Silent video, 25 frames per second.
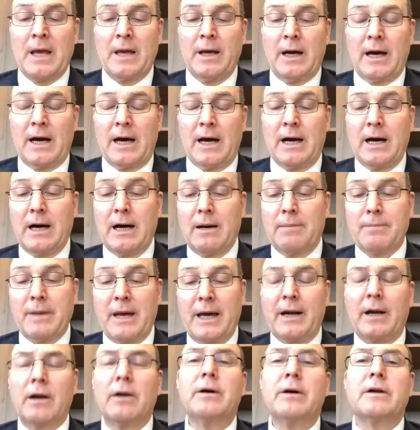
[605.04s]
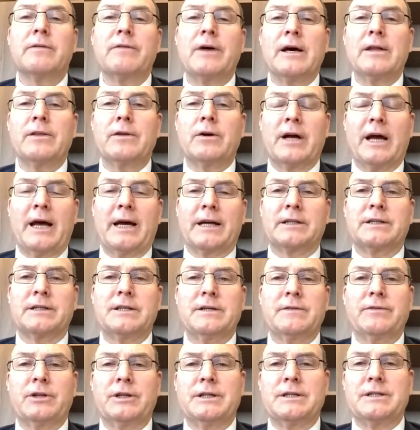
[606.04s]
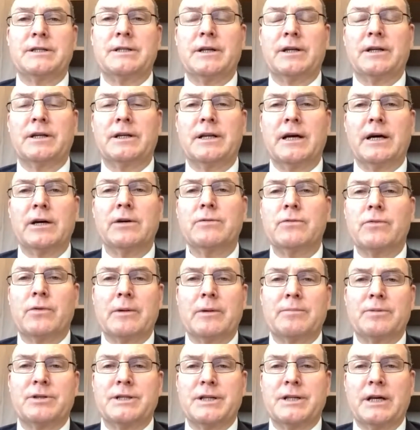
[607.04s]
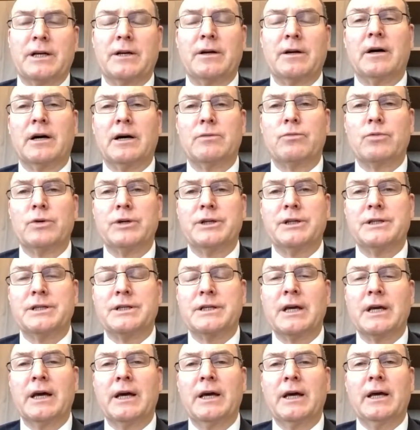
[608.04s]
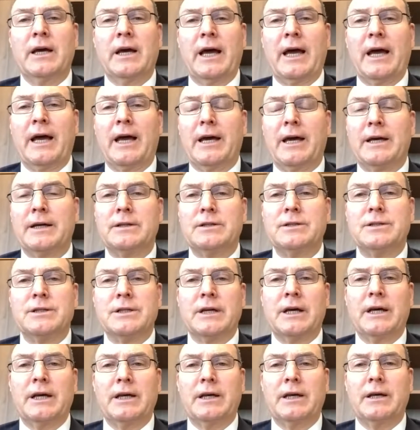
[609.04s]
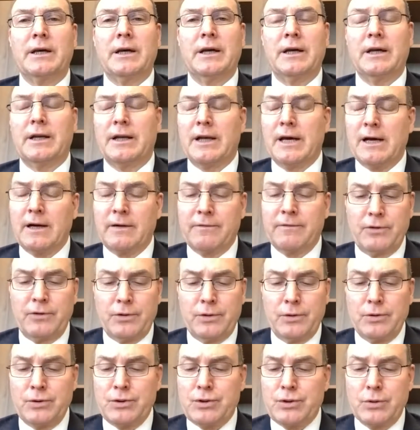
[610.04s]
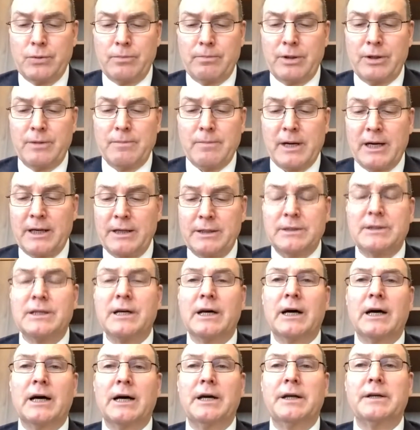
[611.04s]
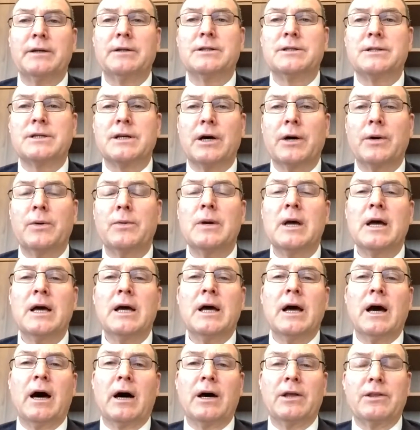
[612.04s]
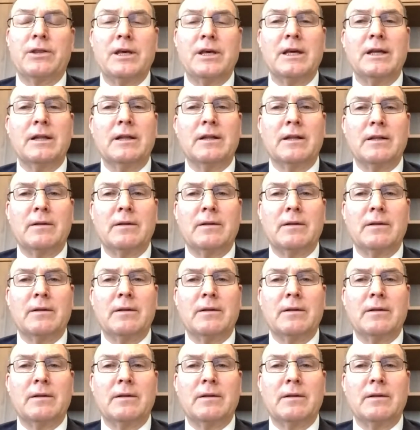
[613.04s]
and a lot of other activities that don't represent high risk and, in our view, should be maintained. So I think